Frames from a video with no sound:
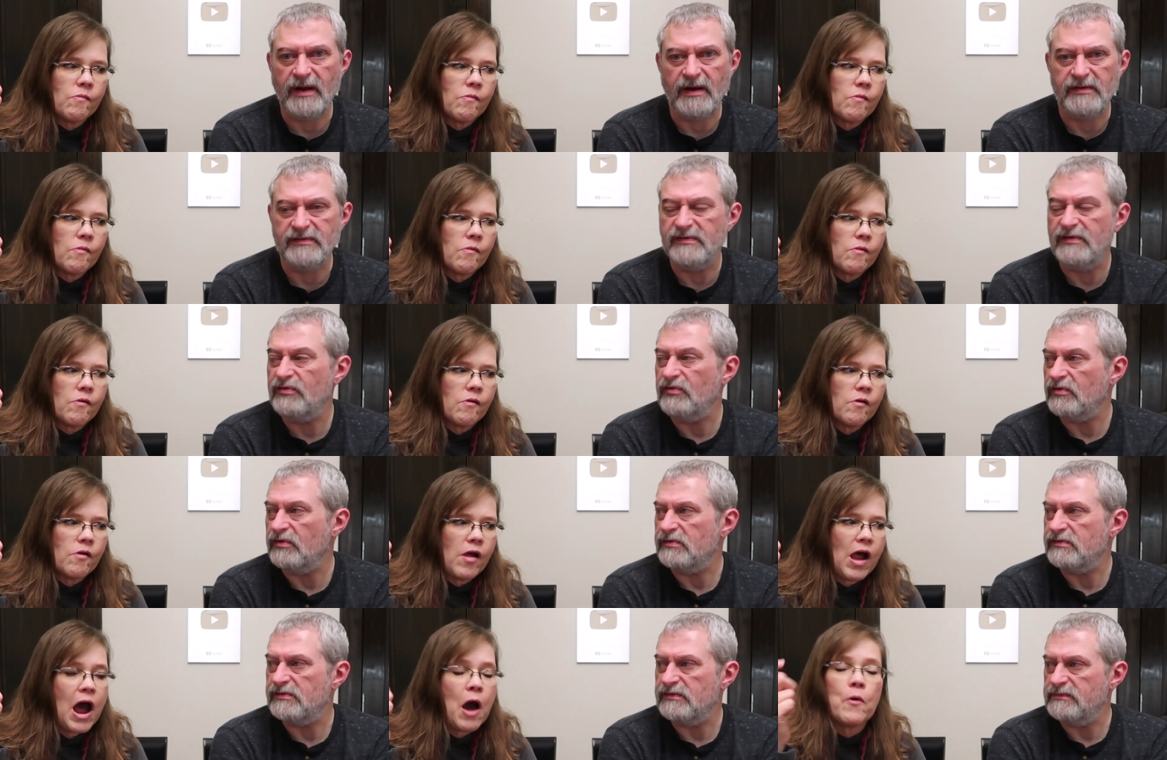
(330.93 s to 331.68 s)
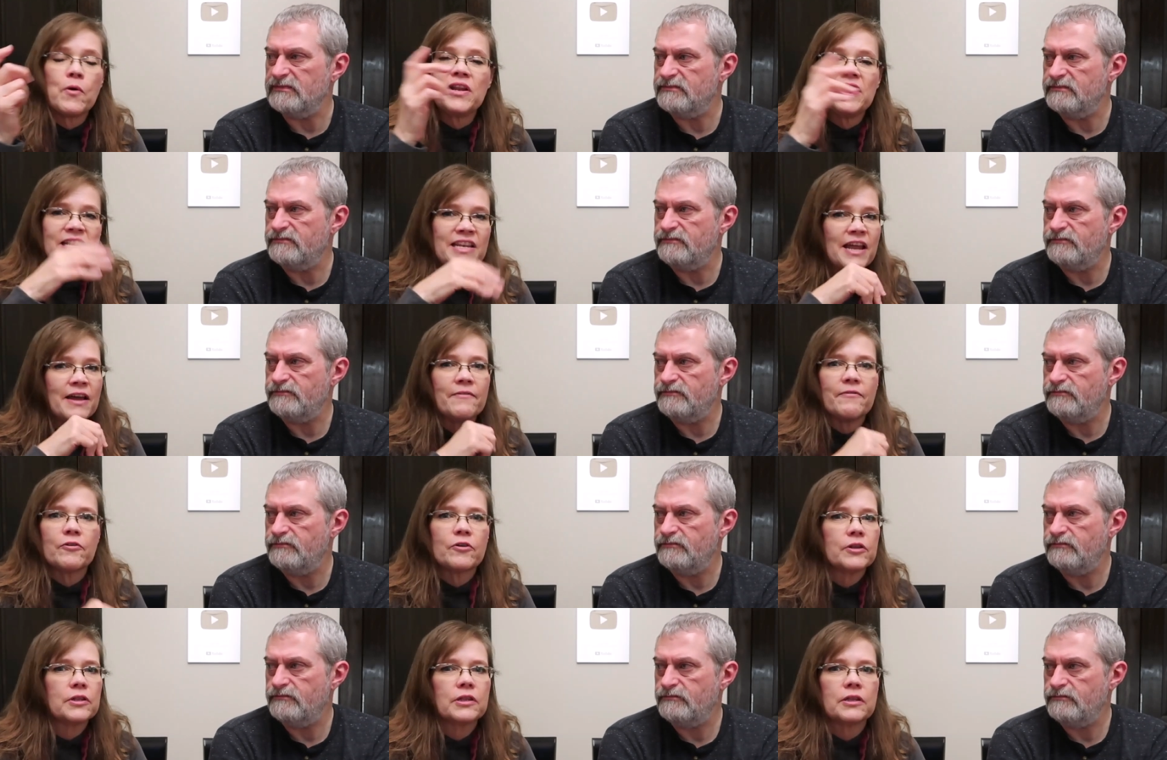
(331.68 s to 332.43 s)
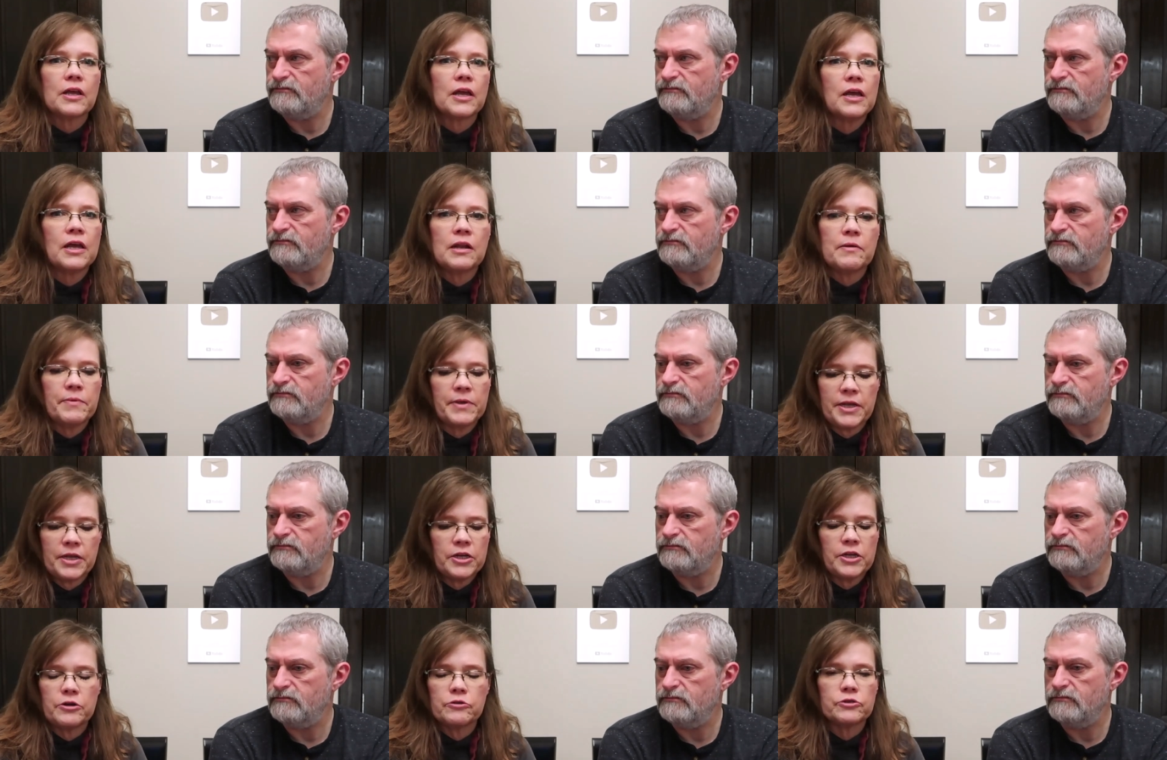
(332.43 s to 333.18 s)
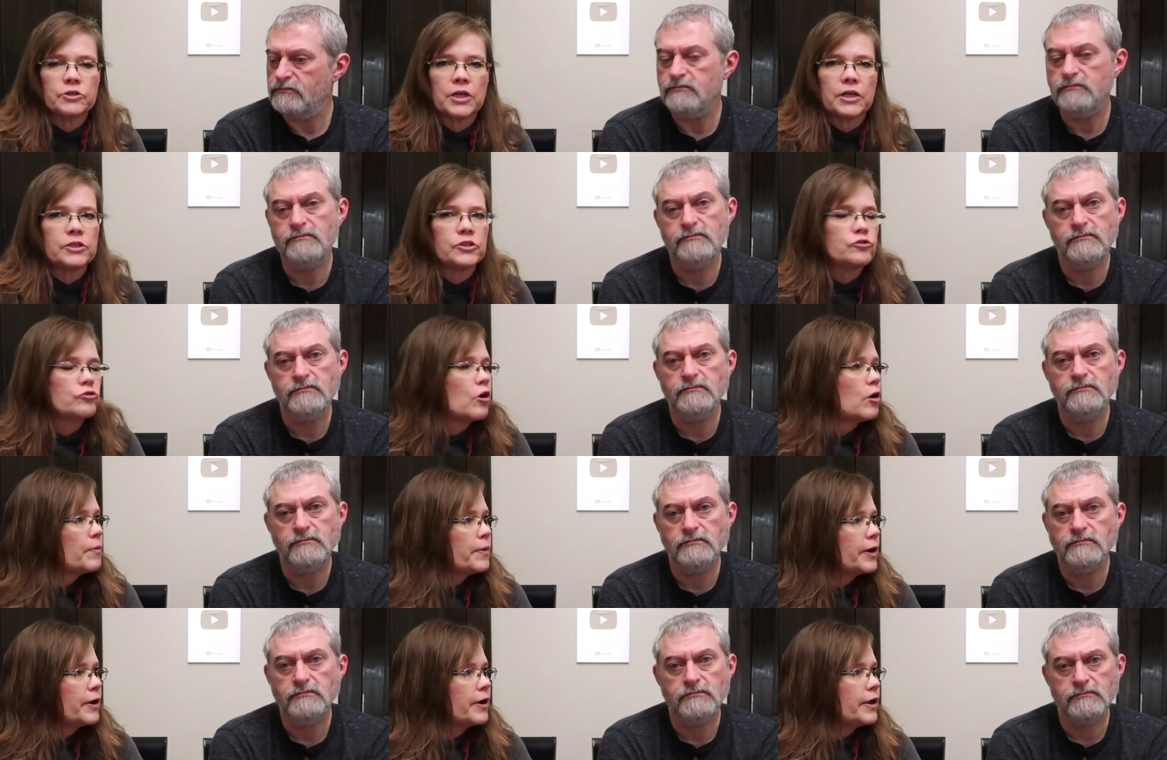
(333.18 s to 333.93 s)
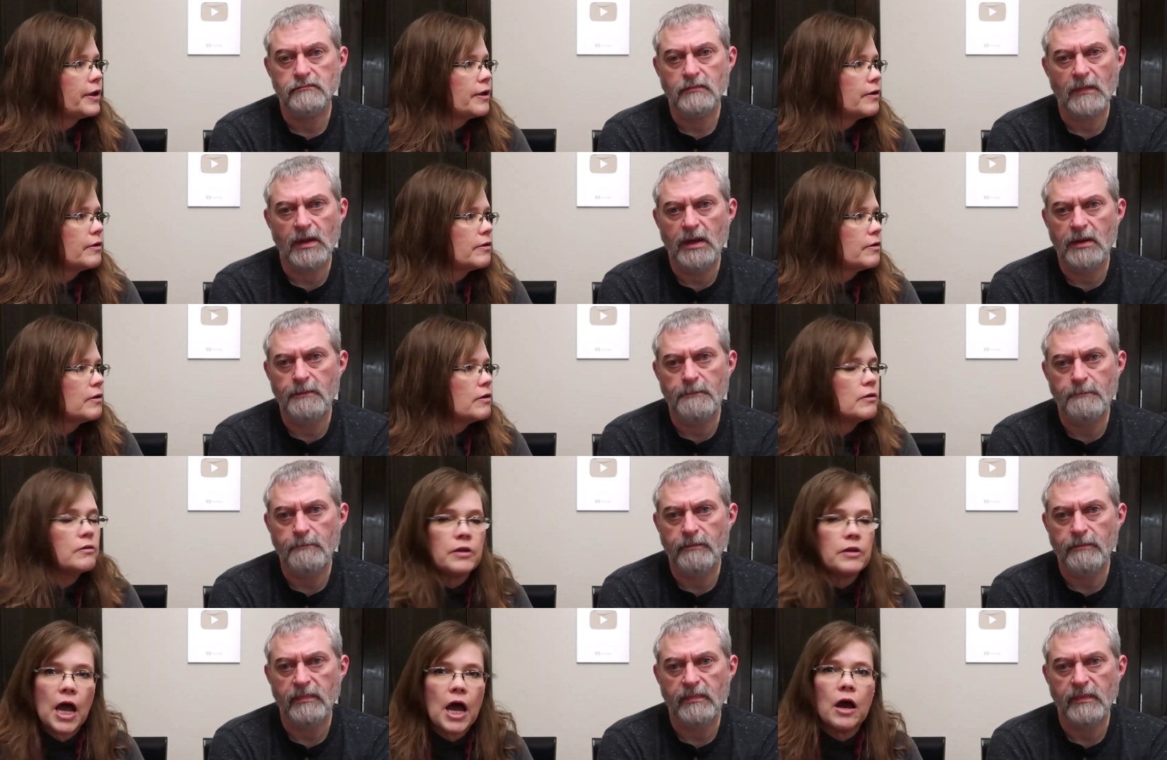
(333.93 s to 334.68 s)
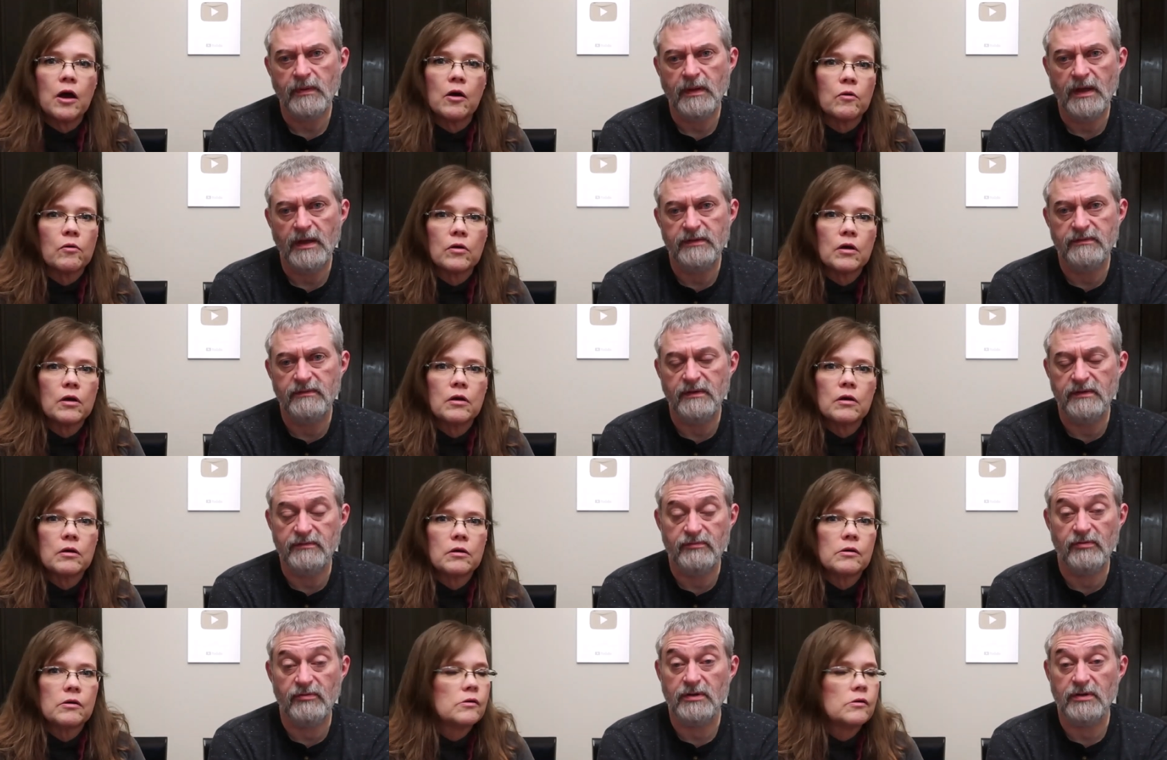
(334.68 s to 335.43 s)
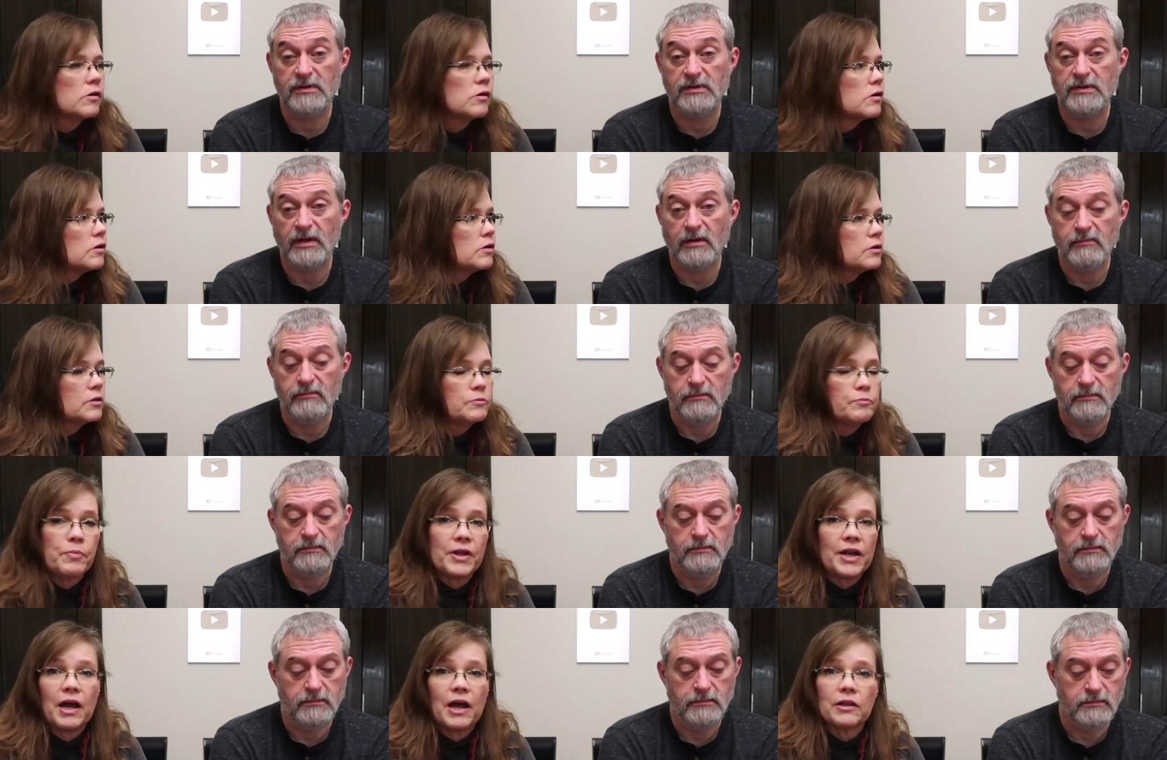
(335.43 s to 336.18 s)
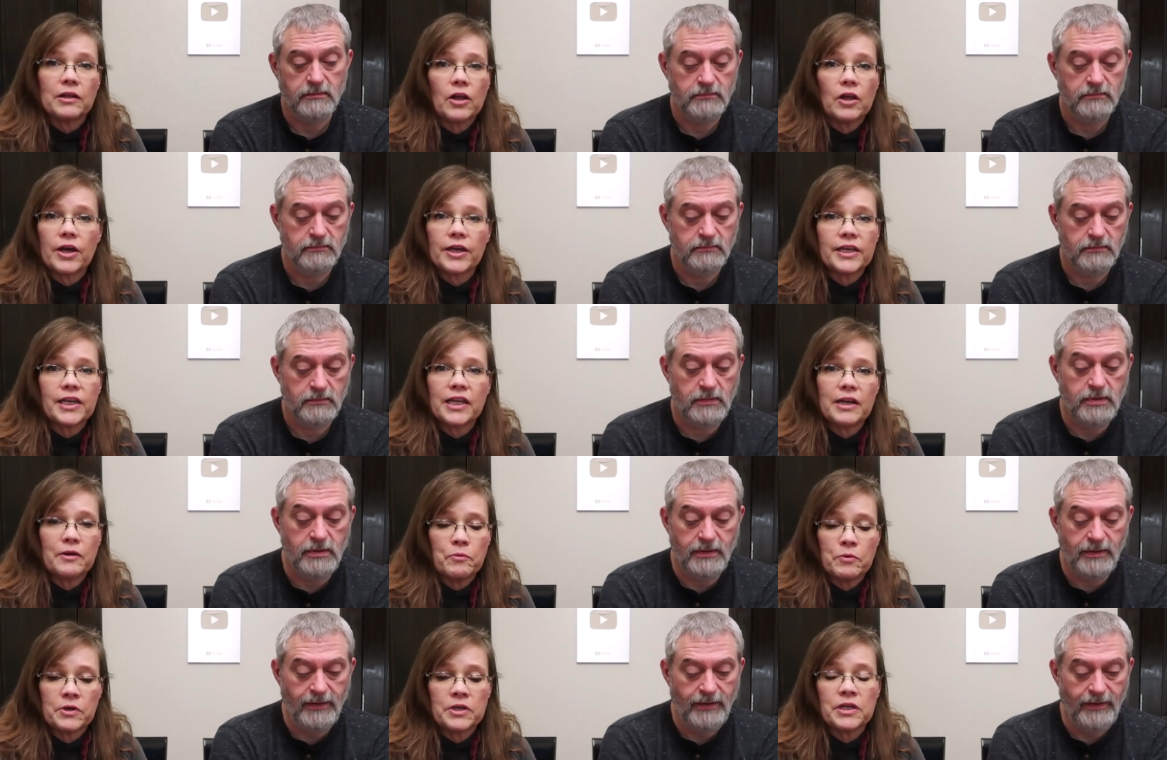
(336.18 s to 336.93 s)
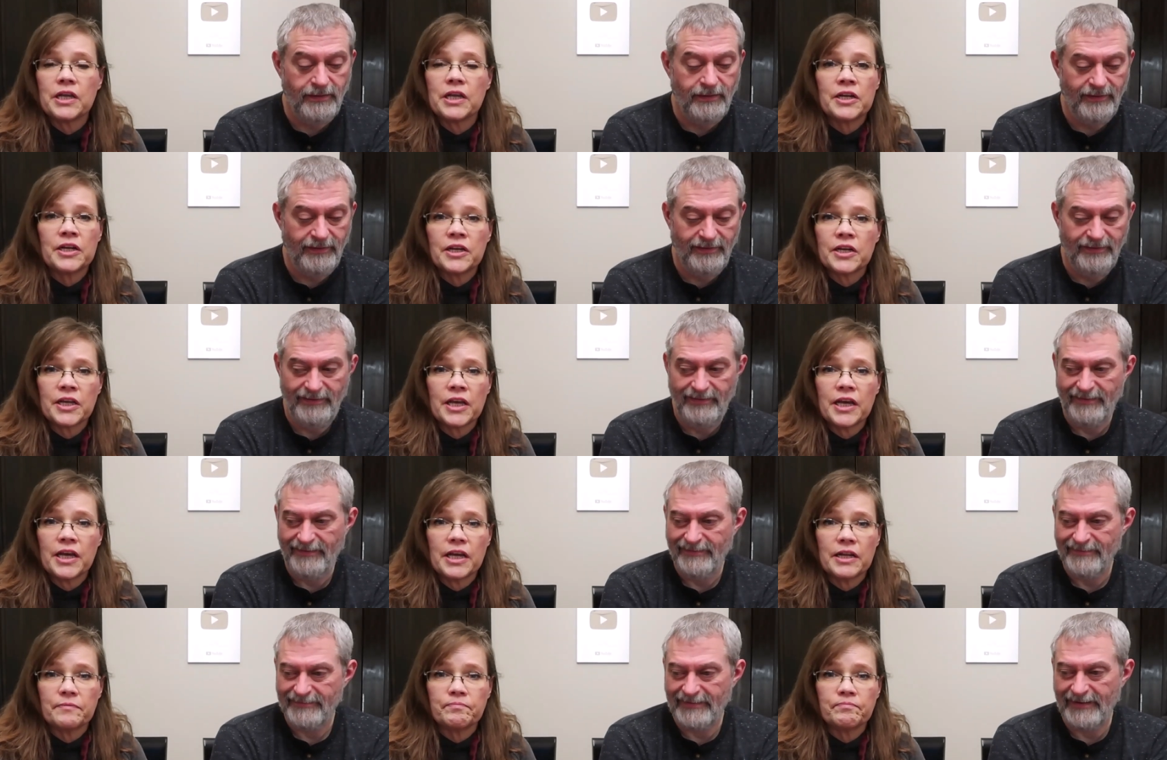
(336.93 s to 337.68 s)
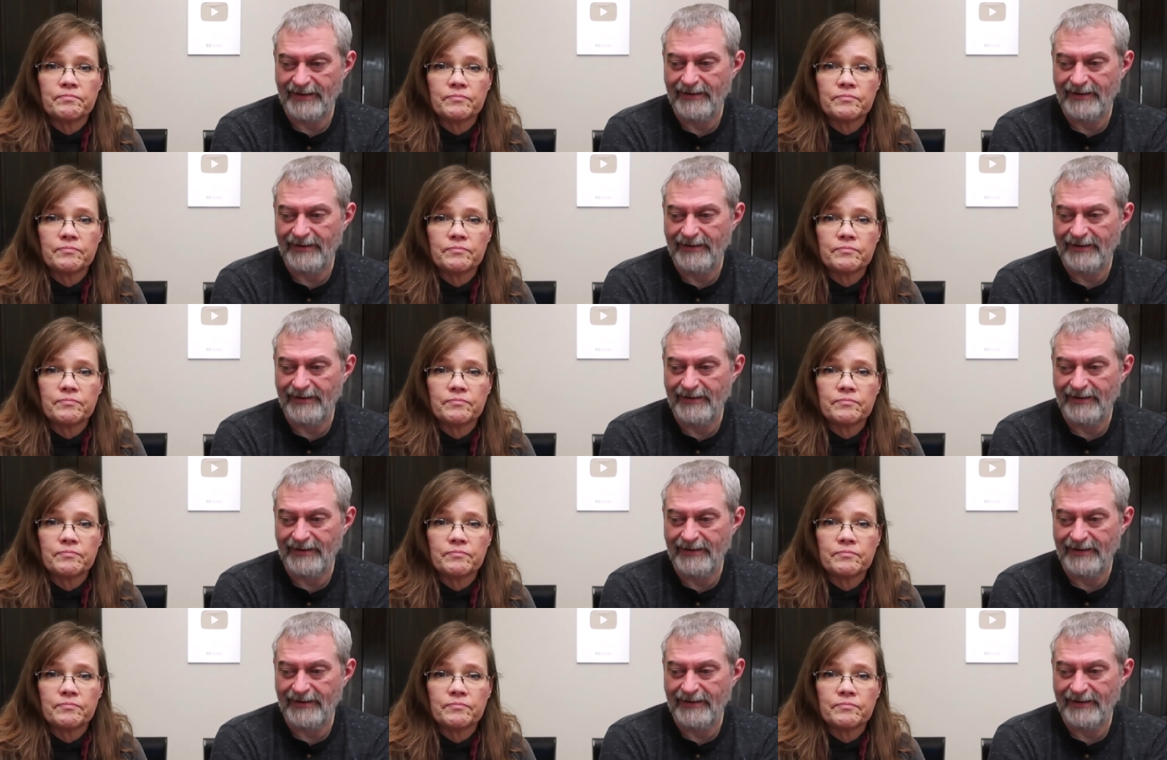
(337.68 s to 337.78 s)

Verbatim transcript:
Speaker 1: kind of citrus.
Speaker 2: I would never in, a million years say strawberry. No. No. It's really good though. But I like it and would get it again.